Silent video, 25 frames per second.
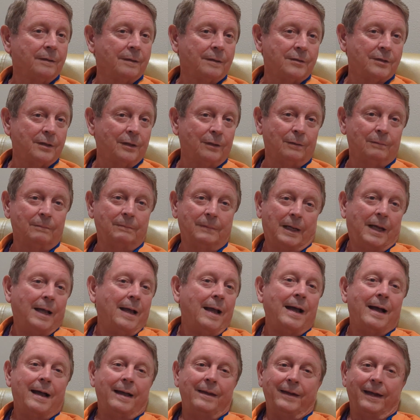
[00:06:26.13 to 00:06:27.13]
Yeah. So
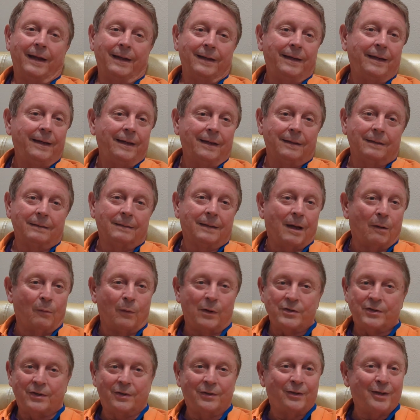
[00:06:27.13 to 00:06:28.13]
Again, I
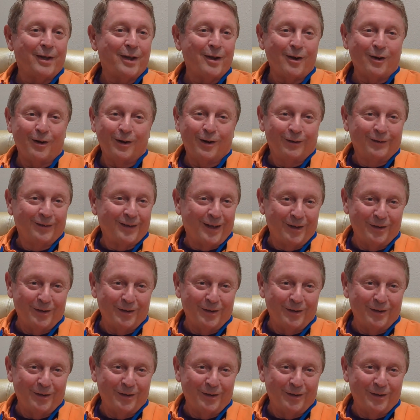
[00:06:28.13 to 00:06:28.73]
wasn't there.